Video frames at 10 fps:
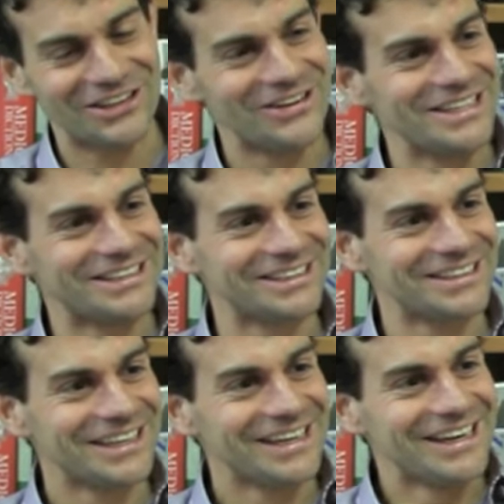this
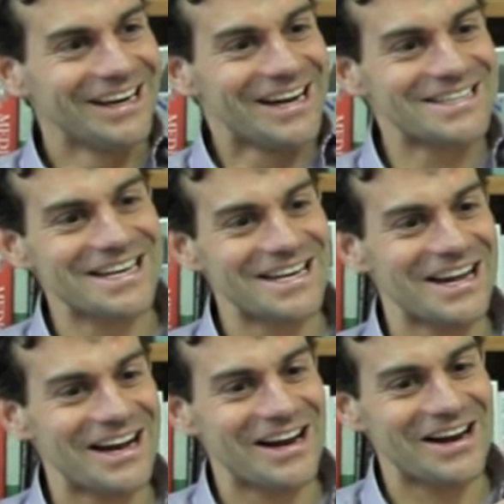is, because
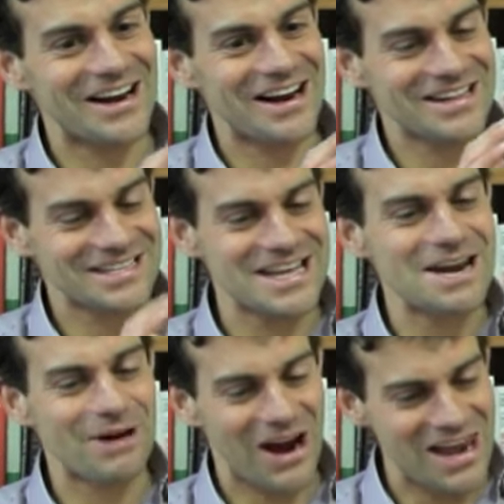there's an